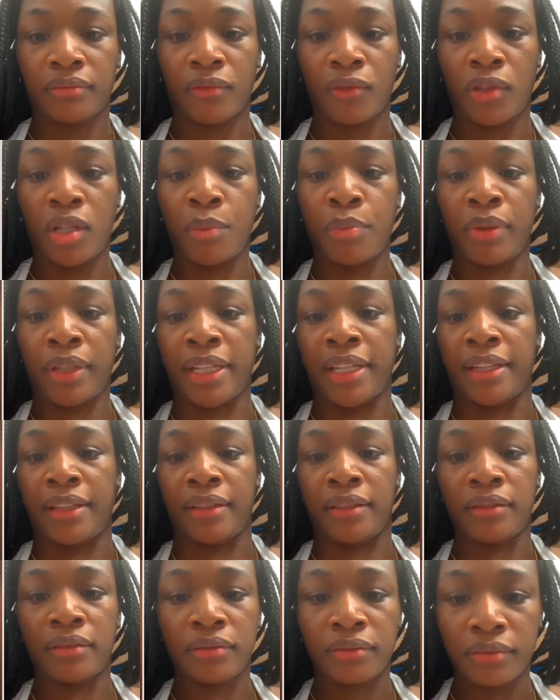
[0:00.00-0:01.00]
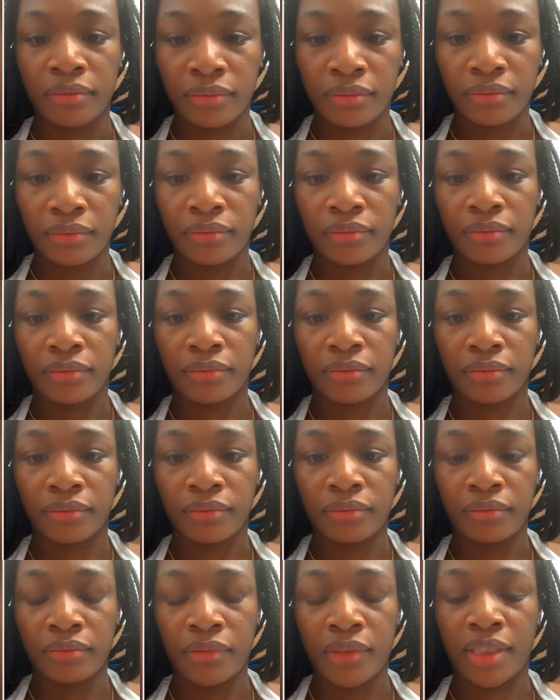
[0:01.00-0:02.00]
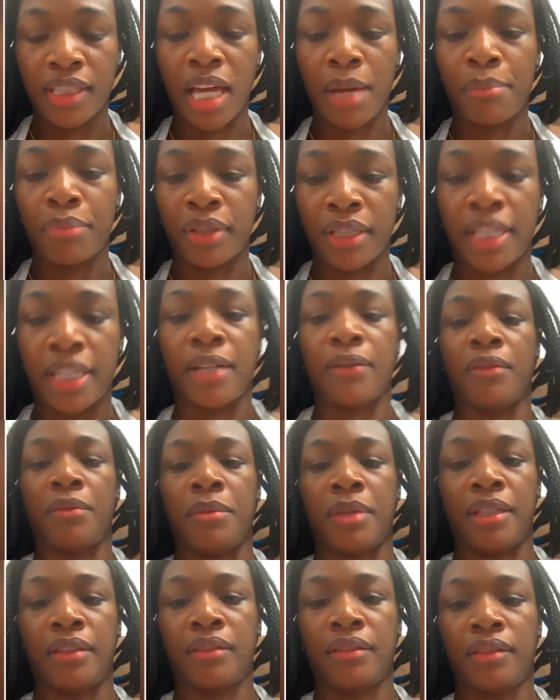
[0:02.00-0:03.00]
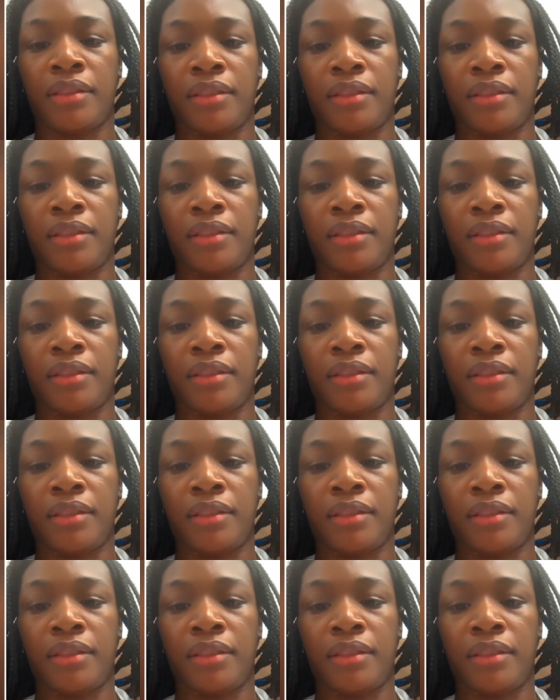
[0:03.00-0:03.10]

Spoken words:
Quit playing. Stop playing with me.